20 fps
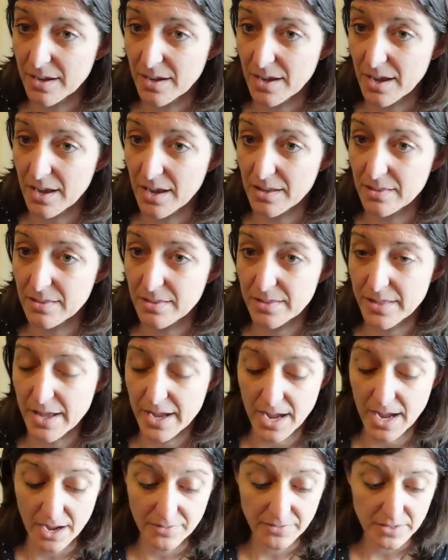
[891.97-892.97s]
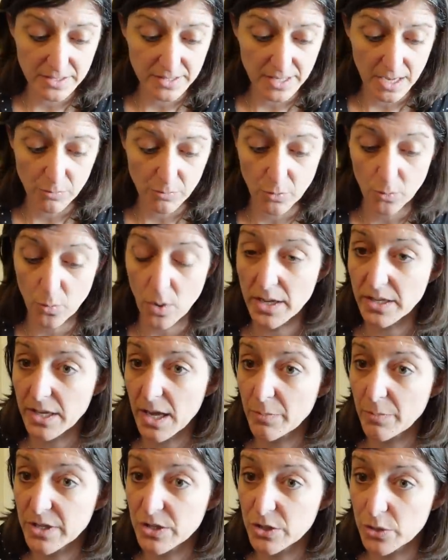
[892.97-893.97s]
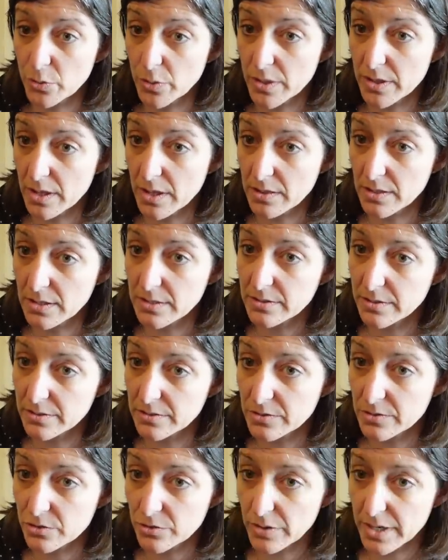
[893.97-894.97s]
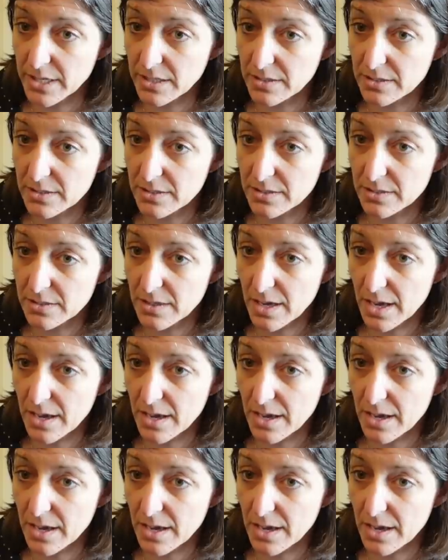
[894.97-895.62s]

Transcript: and they have to say, well, what can we do within these constraints?